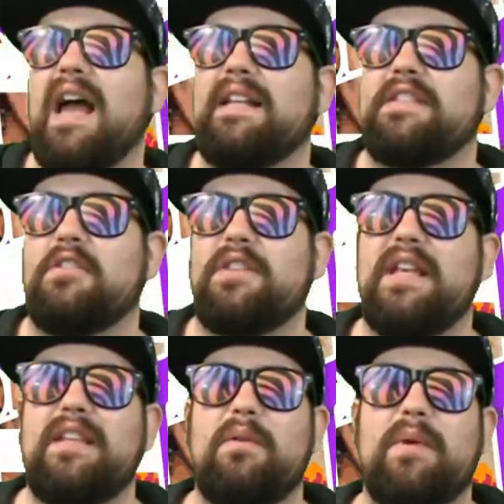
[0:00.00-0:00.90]
And so
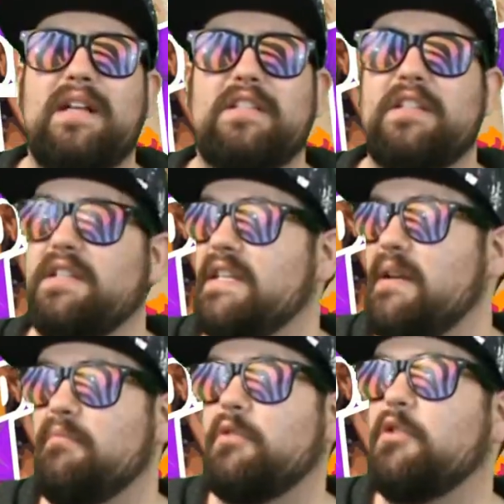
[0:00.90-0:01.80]
then they went and
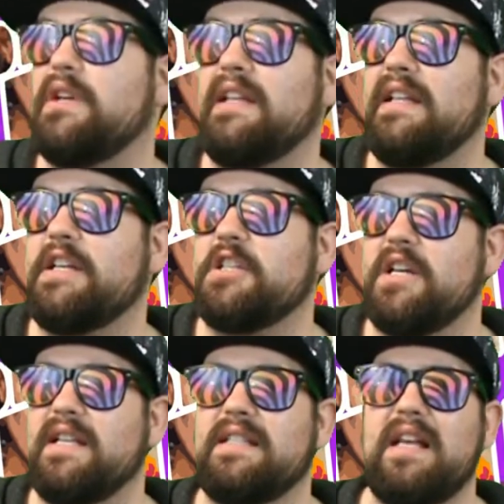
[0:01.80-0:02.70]
did
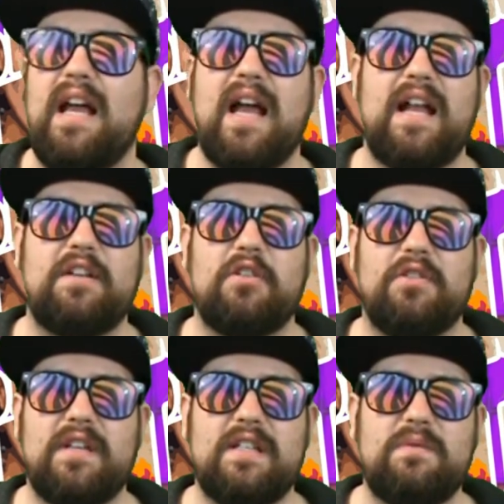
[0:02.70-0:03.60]
Bootylicious. And you
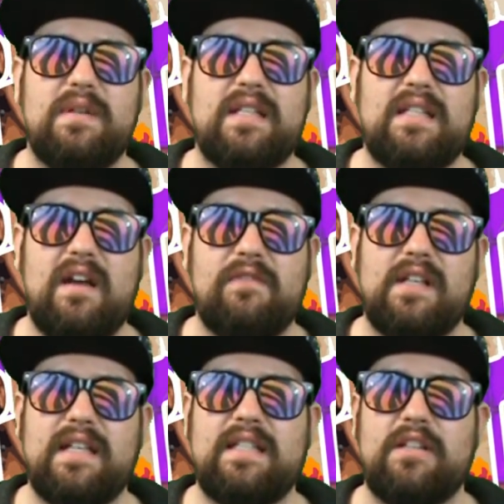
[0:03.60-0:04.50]
know, this was
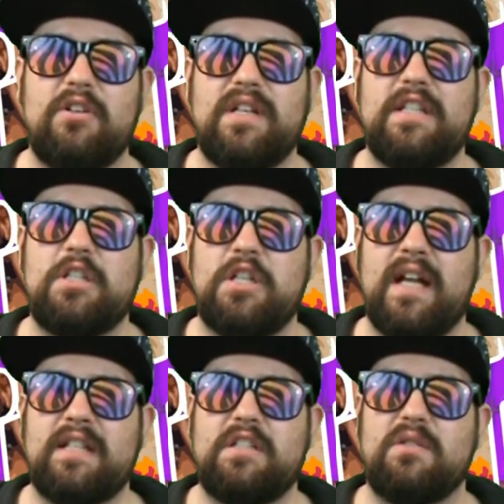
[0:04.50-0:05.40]
definitely Silky's
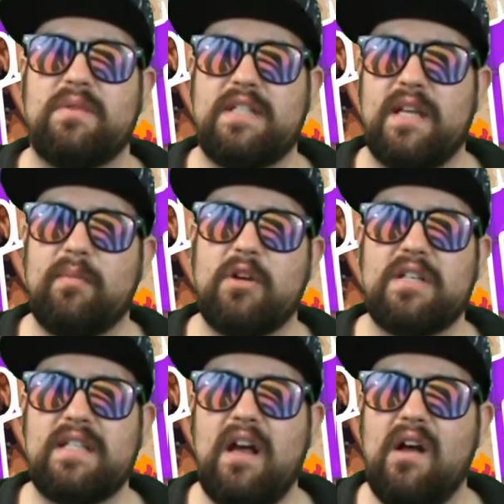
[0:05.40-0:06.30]
chance to redeem
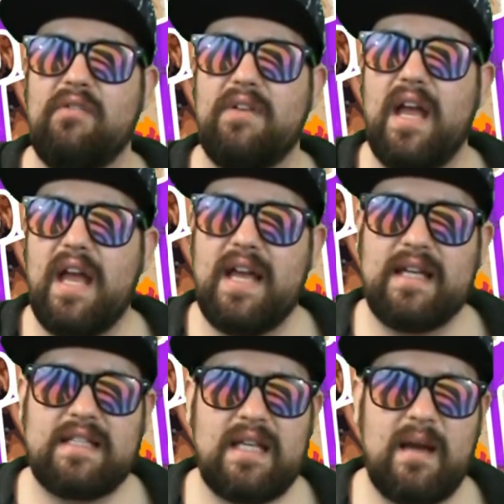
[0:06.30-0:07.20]
herself.
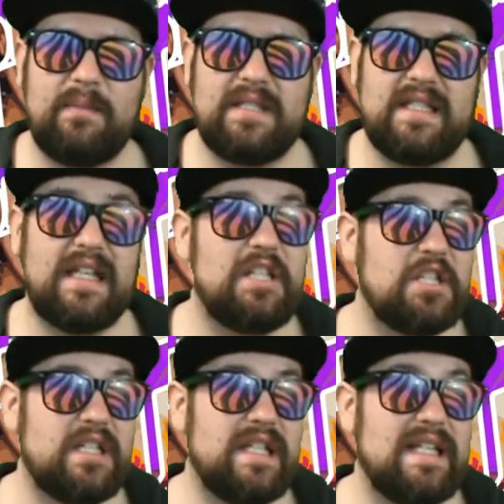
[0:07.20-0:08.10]
Except, did
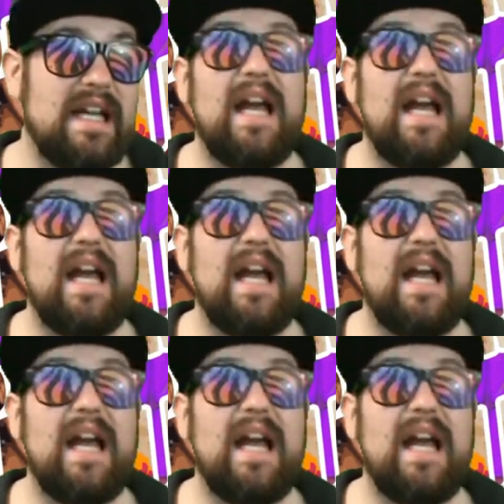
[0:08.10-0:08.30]
she?